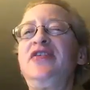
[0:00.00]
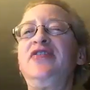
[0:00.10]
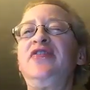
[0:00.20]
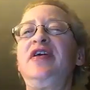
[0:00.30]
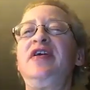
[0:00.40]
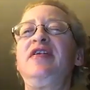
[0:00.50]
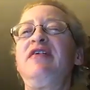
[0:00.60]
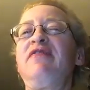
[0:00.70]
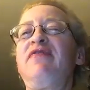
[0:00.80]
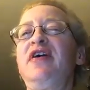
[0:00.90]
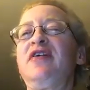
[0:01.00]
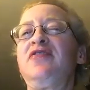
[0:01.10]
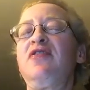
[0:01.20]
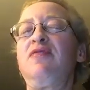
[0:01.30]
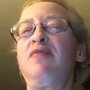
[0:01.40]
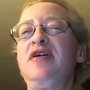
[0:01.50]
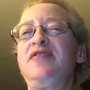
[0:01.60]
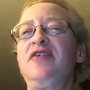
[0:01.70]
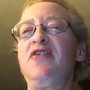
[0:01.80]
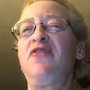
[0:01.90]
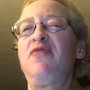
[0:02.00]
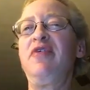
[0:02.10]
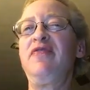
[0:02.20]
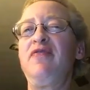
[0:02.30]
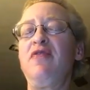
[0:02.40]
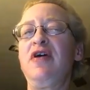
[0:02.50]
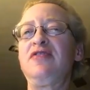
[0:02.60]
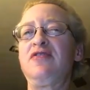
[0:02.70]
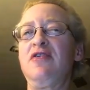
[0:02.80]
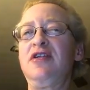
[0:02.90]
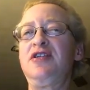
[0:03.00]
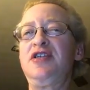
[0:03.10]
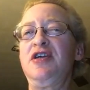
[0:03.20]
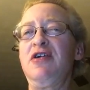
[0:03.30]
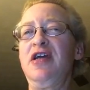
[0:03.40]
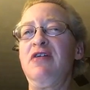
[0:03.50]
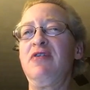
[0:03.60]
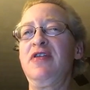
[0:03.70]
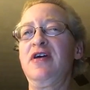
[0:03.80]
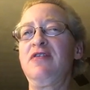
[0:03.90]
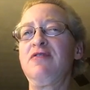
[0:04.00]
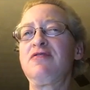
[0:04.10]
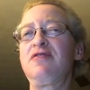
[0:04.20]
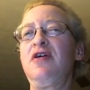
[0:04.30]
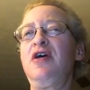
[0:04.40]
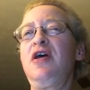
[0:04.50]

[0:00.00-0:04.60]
to see the effects on myself before I started sharing it with others,